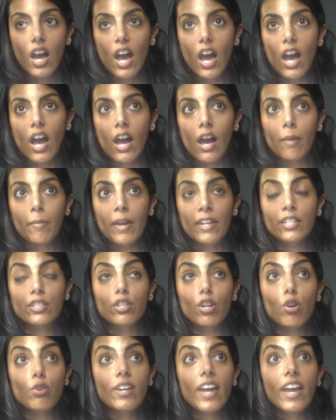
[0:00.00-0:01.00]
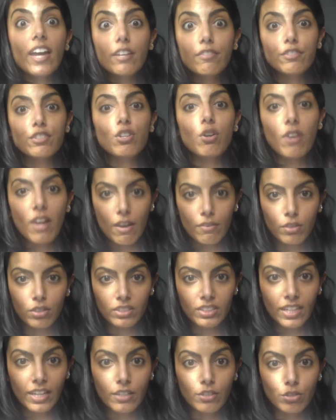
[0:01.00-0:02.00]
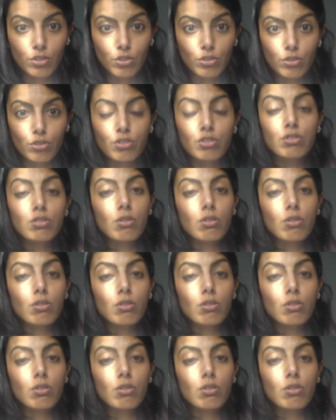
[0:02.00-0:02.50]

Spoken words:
And it's okay if you don't have all the answers. You